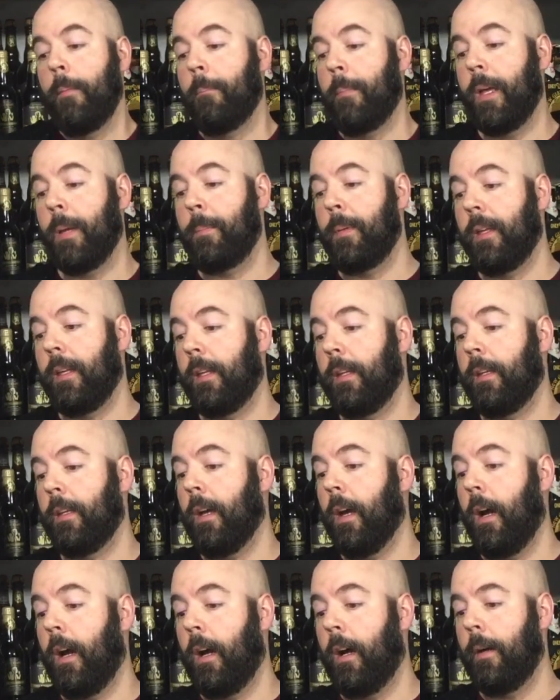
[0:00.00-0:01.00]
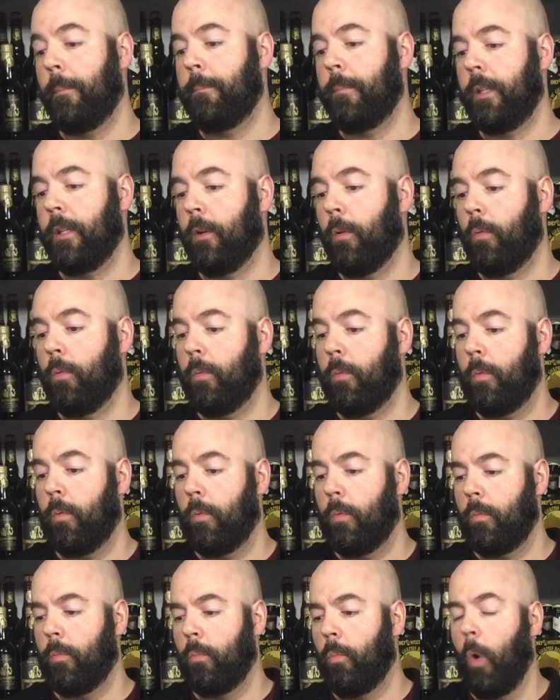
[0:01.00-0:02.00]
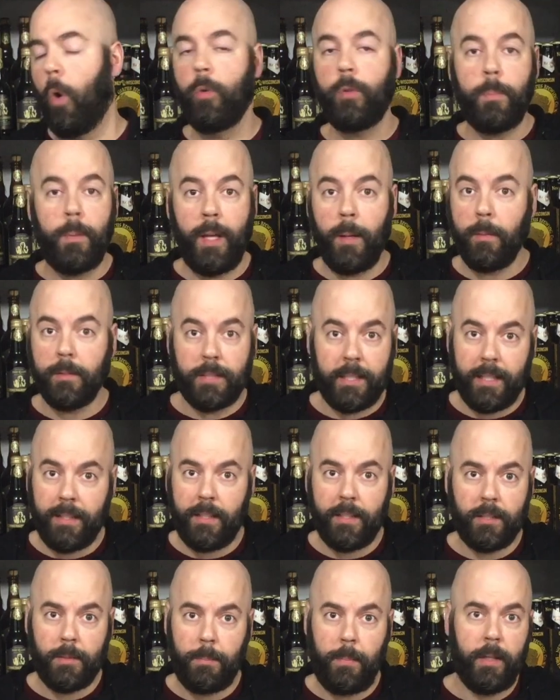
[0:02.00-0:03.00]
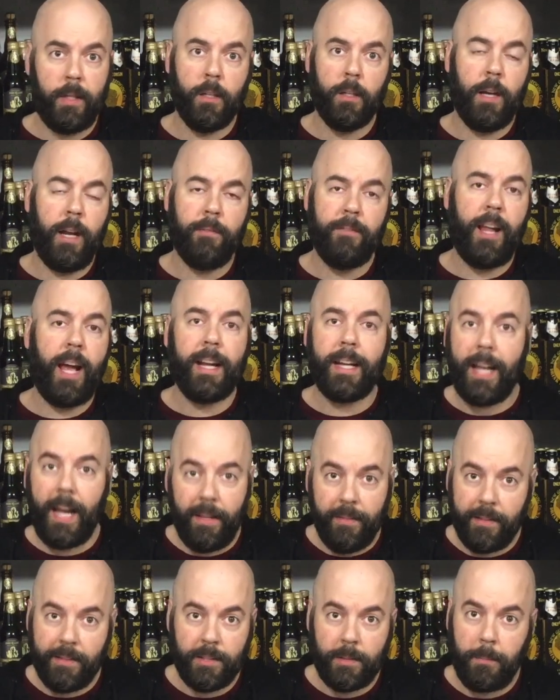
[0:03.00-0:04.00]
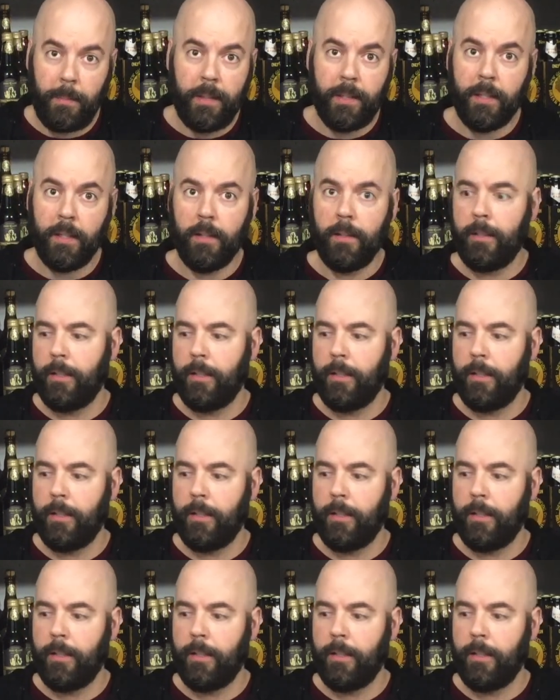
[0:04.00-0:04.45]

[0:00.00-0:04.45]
maybe won't be able to get this beer or have not gotten this beer.